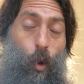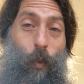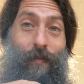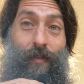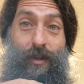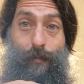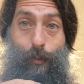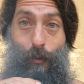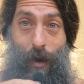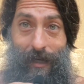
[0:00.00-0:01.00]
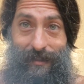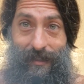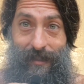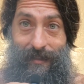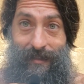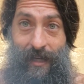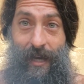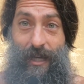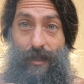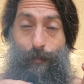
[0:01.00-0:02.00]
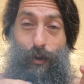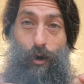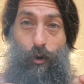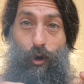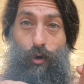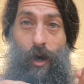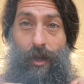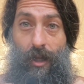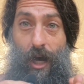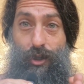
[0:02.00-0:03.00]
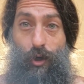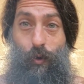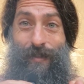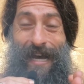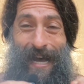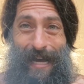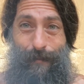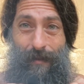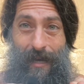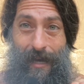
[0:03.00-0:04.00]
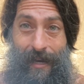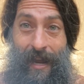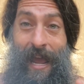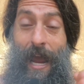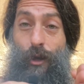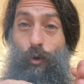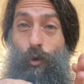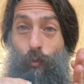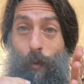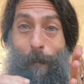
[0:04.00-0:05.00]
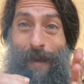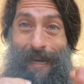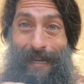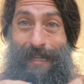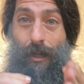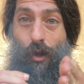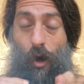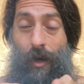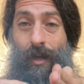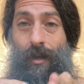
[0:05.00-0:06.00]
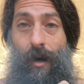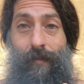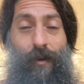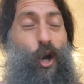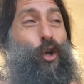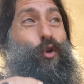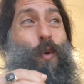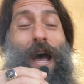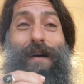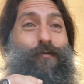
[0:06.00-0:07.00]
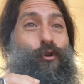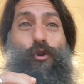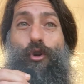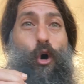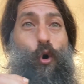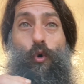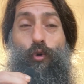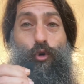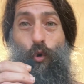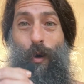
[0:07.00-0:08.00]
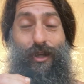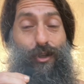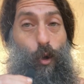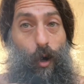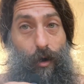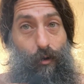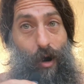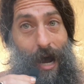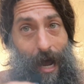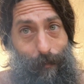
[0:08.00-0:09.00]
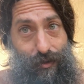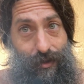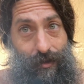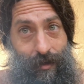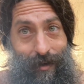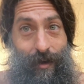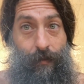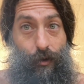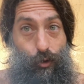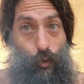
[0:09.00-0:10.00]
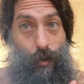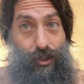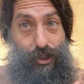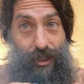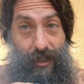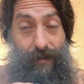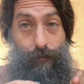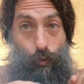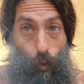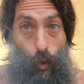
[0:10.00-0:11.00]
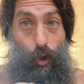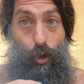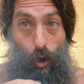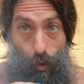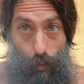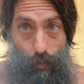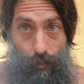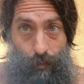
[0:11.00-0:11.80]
When this process is put on a chronological timeline and you repeat it long enough, you have no choice, no other option than to achieve your goal.